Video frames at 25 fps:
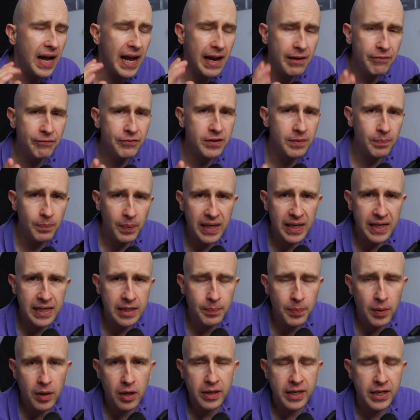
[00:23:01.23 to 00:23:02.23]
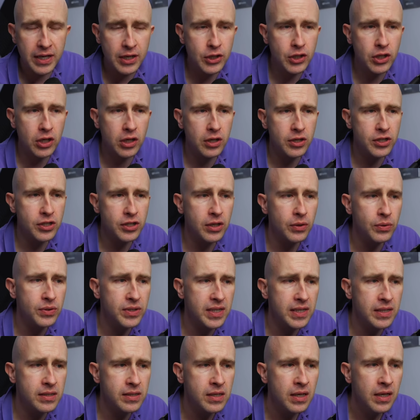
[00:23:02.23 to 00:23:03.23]
have to pay a parking charge
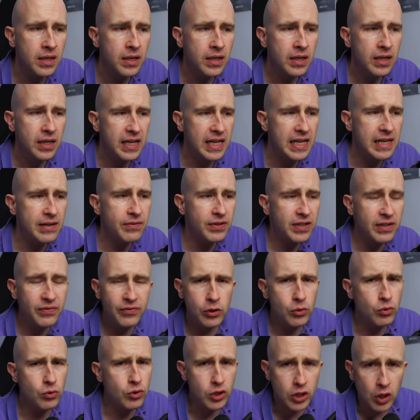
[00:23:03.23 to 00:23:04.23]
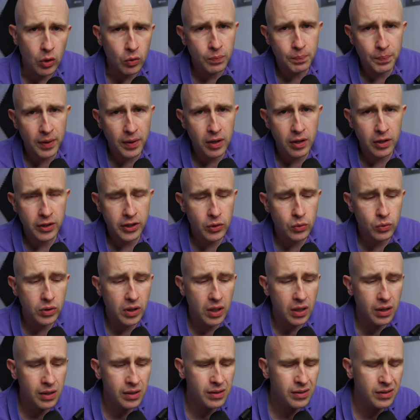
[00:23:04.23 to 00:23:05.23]
notice, even if you don't park your
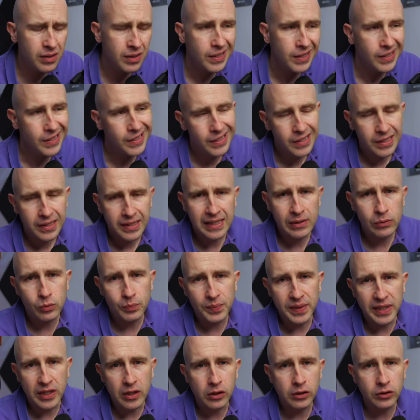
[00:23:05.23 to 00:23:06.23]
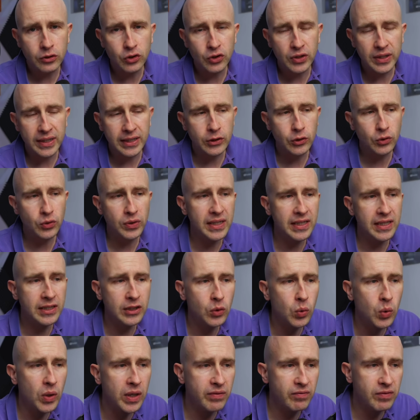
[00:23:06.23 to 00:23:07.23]
car, that would be contradictory
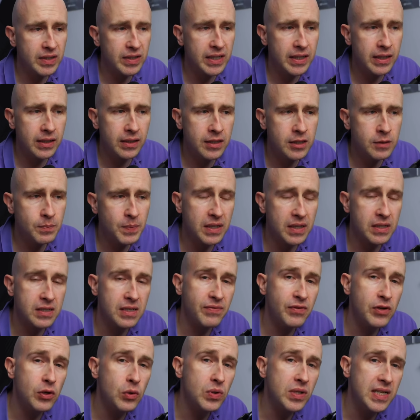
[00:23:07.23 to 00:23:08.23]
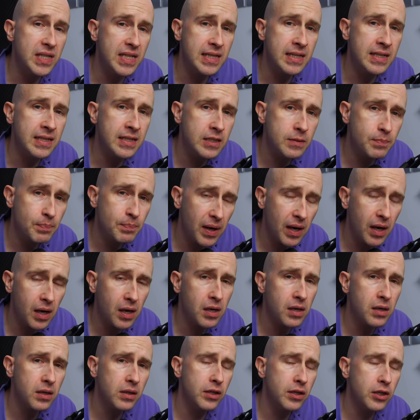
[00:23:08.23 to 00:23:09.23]
and quite ridiculous, because if you didn't
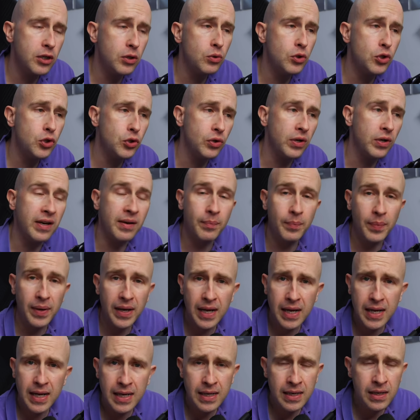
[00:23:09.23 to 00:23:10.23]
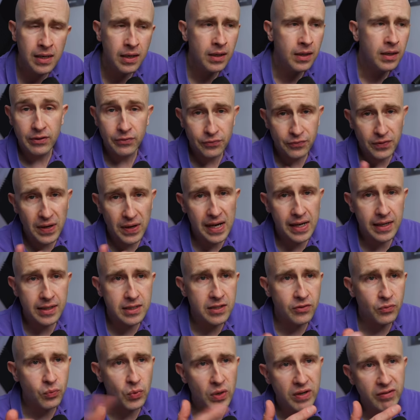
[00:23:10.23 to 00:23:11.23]
park, you shouldn't pay. In
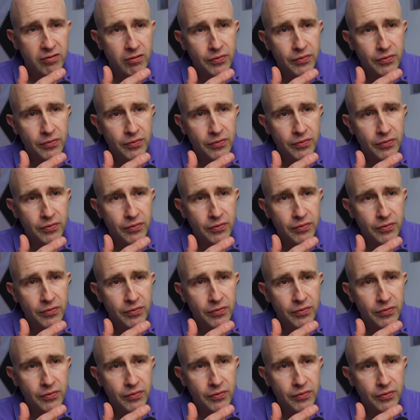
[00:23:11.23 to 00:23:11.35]
fact, if we